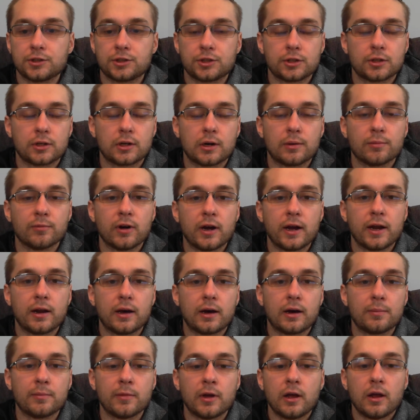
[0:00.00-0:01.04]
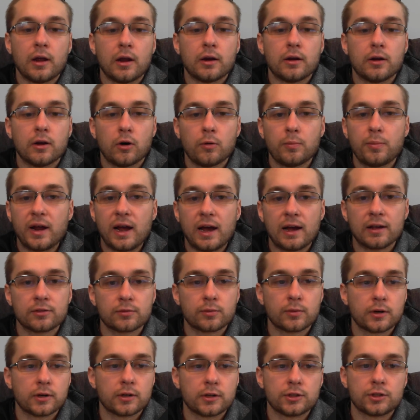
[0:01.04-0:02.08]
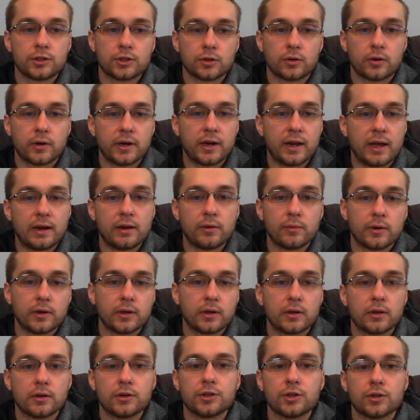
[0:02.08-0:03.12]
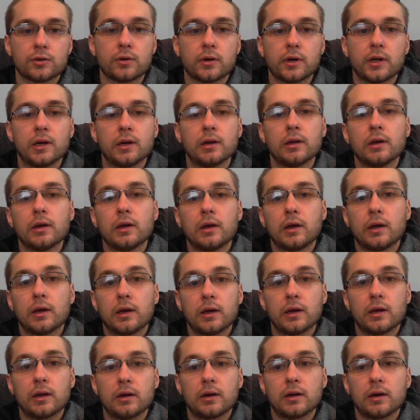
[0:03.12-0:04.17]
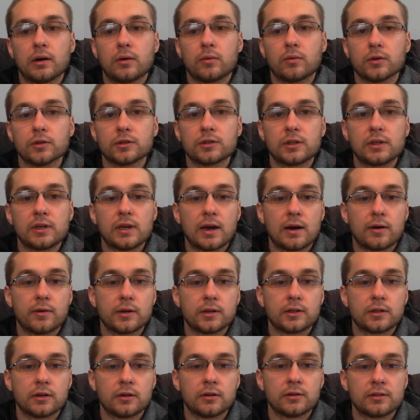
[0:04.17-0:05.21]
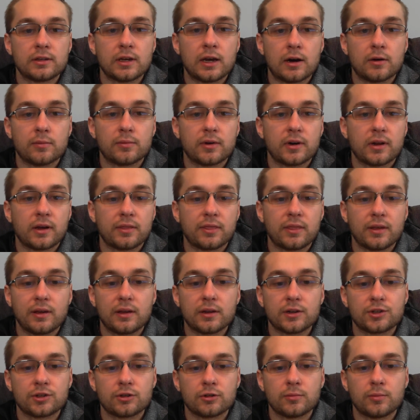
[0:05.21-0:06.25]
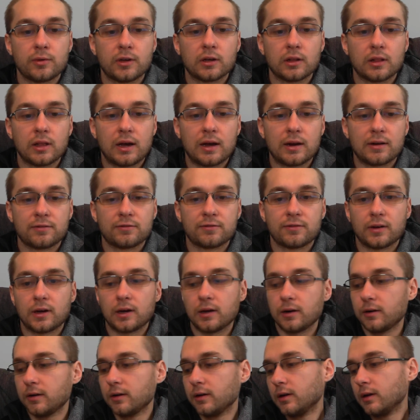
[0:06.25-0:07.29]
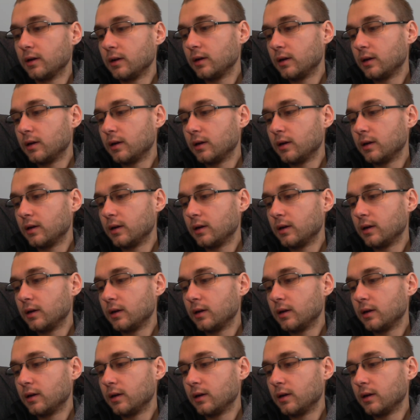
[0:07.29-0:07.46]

It should come right up. No password to join. Anyone can join. And we'll see how it turns out. But I think it should be a lot of fun.